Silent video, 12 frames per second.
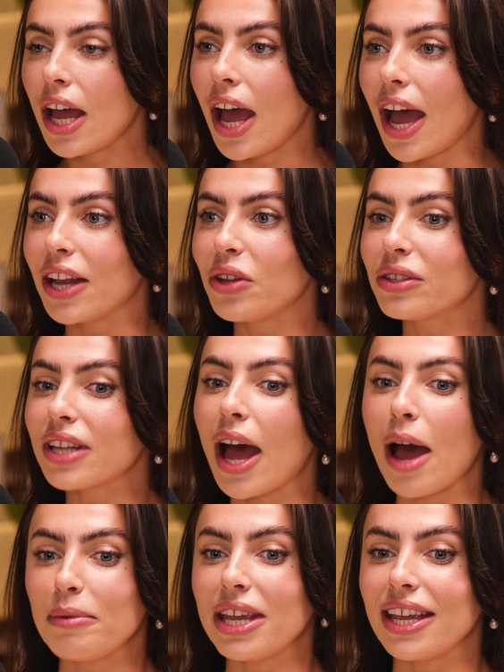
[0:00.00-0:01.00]
And you was like,
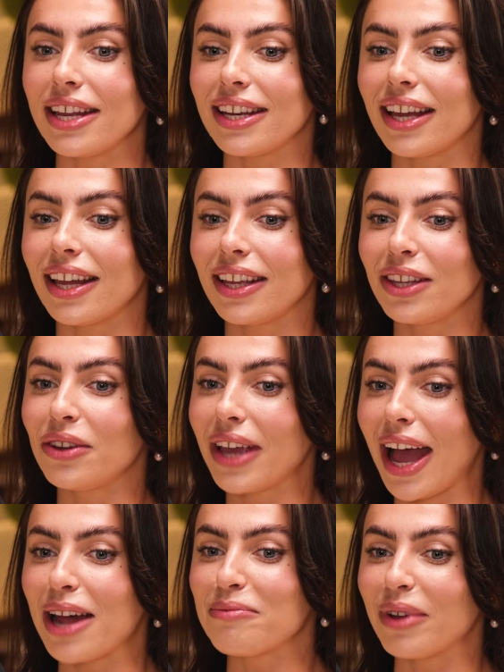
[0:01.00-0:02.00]
I mean, you
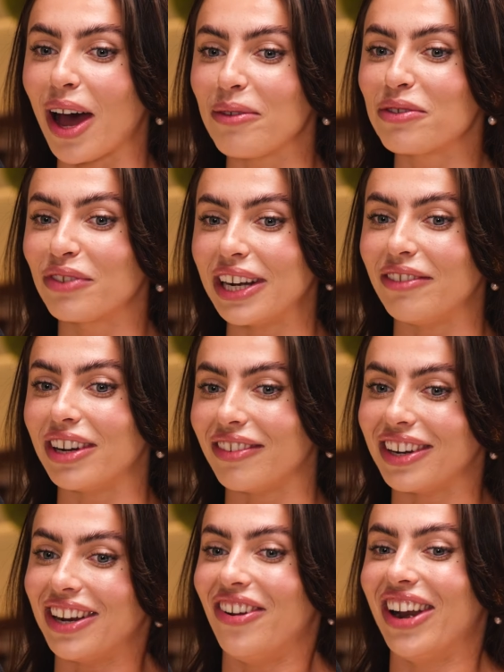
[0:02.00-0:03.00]
can, but I would really, really,
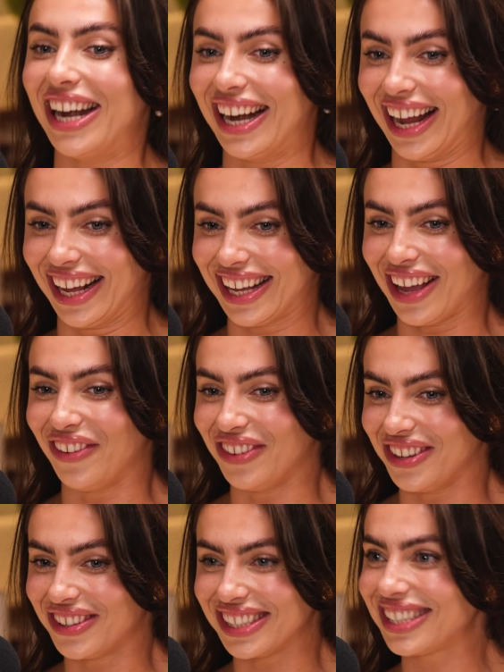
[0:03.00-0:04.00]
really, really like it if
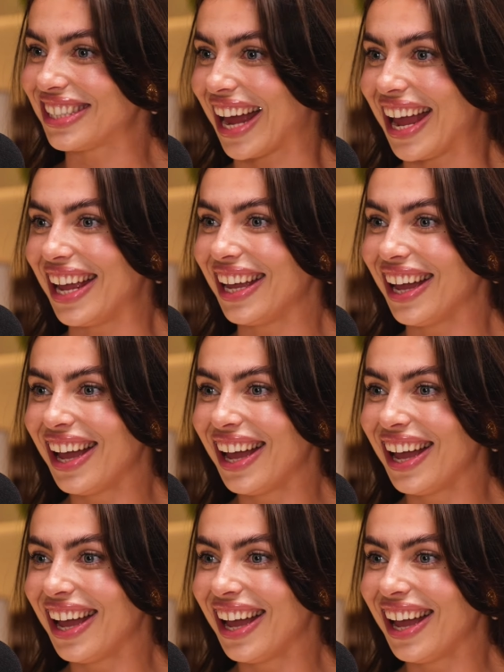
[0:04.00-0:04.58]
you could stay.